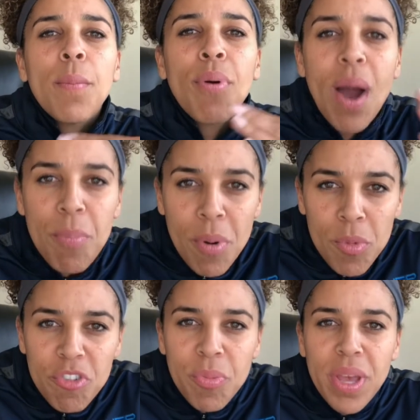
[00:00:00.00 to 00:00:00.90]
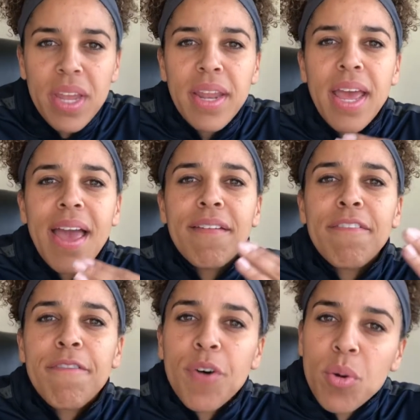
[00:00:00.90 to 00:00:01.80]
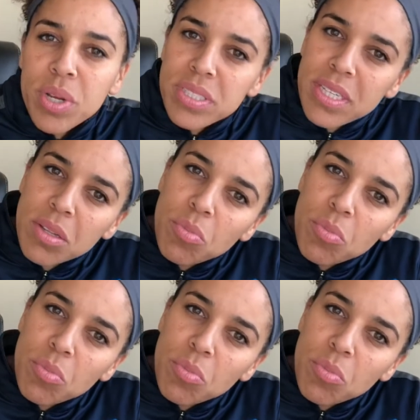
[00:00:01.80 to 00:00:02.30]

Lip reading: proper movement and focusing